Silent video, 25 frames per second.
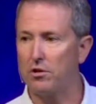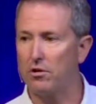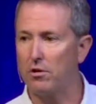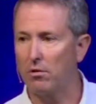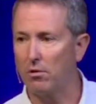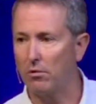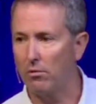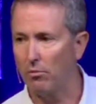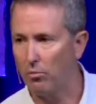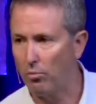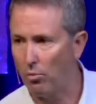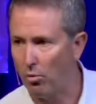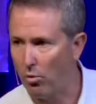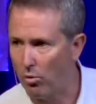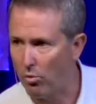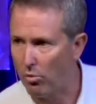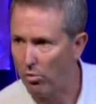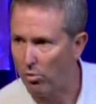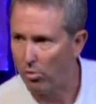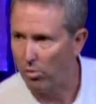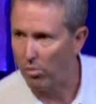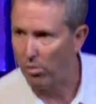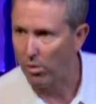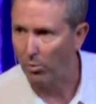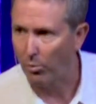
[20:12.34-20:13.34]
or
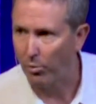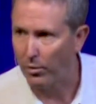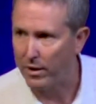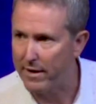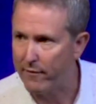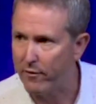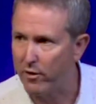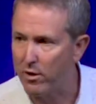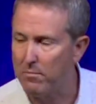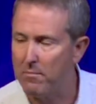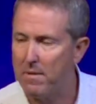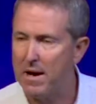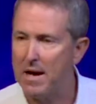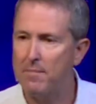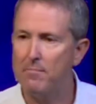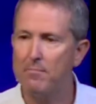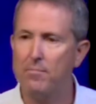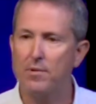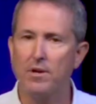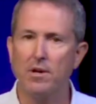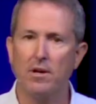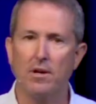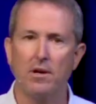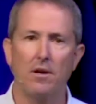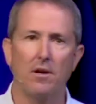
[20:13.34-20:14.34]
war or whatever it might
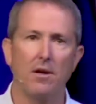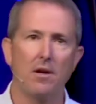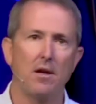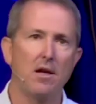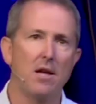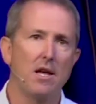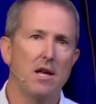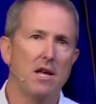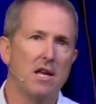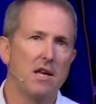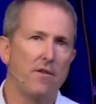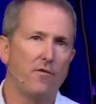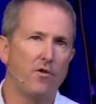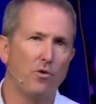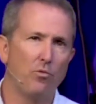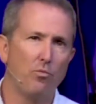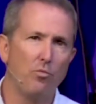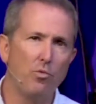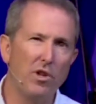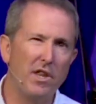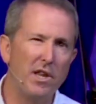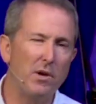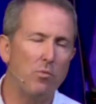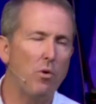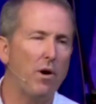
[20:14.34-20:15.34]
be, if you
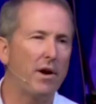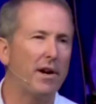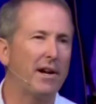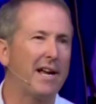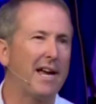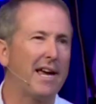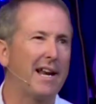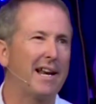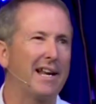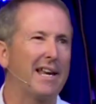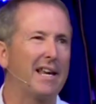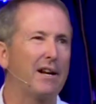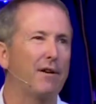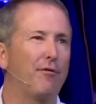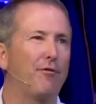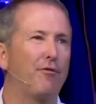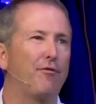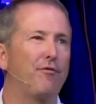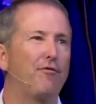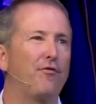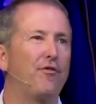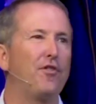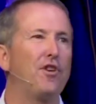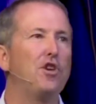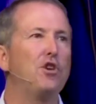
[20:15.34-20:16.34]
really want to kind of get a
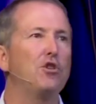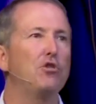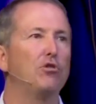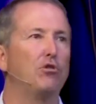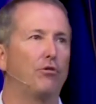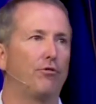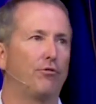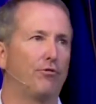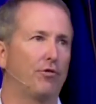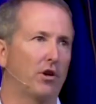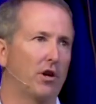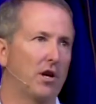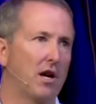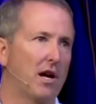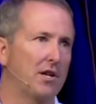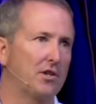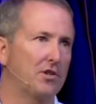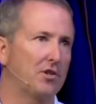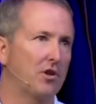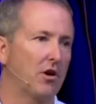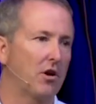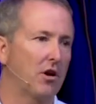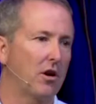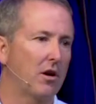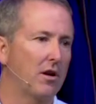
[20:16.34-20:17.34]
feel for God's
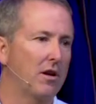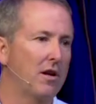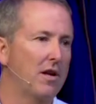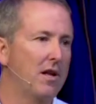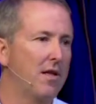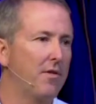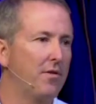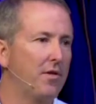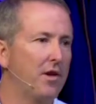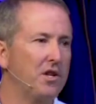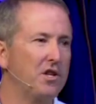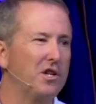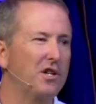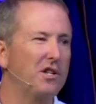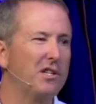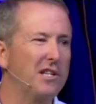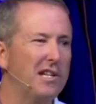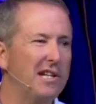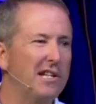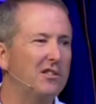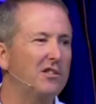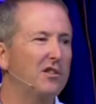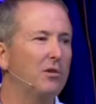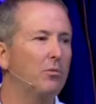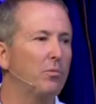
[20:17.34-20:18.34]
heart, then you
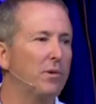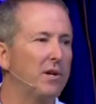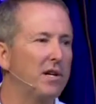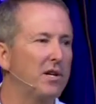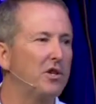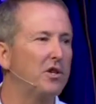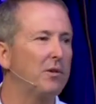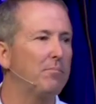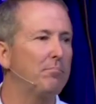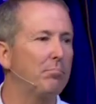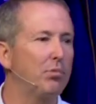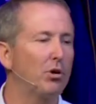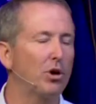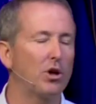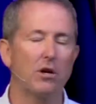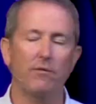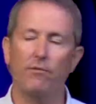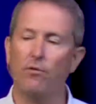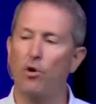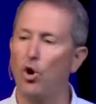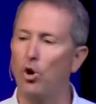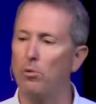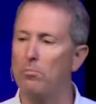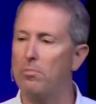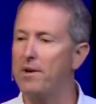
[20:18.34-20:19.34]
need to read the book of
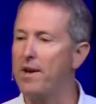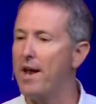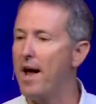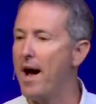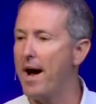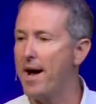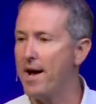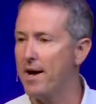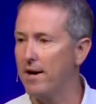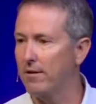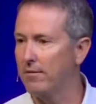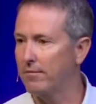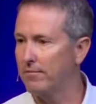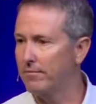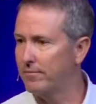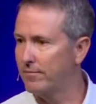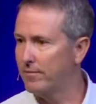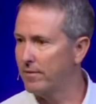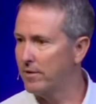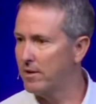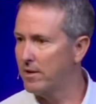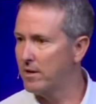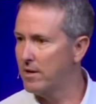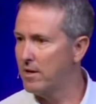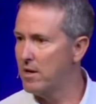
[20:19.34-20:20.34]
Obadiah.
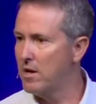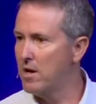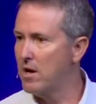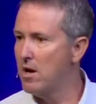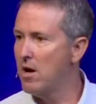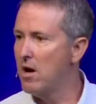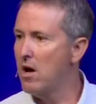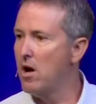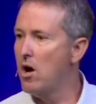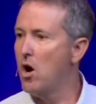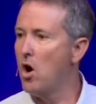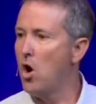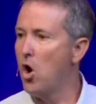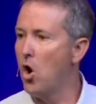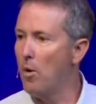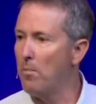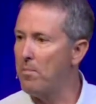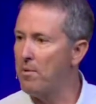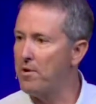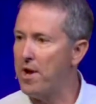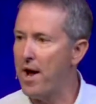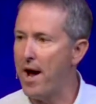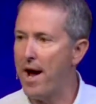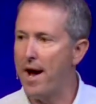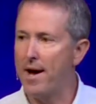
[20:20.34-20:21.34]

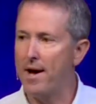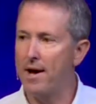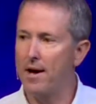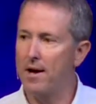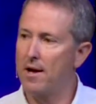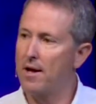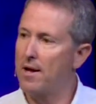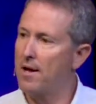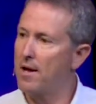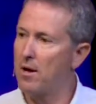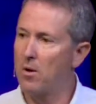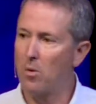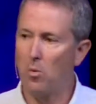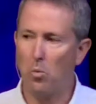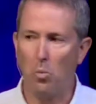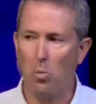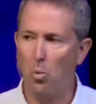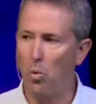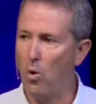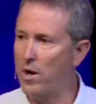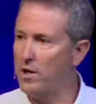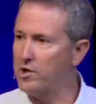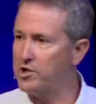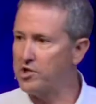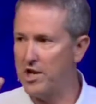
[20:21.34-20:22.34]
Obadiah,
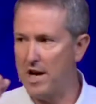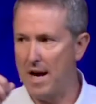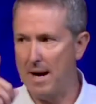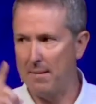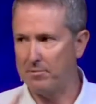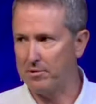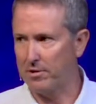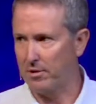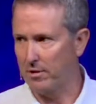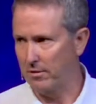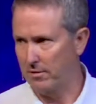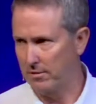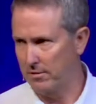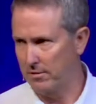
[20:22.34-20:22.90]
one chapter.